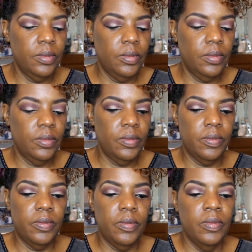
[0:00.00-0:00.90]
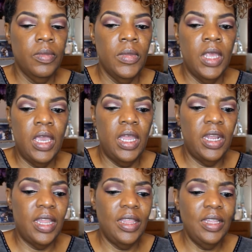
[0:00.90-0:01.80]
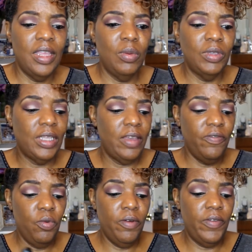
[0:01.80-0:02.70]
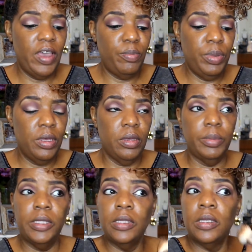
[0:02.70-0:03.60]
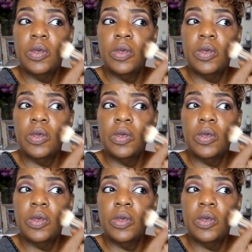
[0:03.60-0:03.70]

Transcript: and I think that was like 4 or 5 pumps.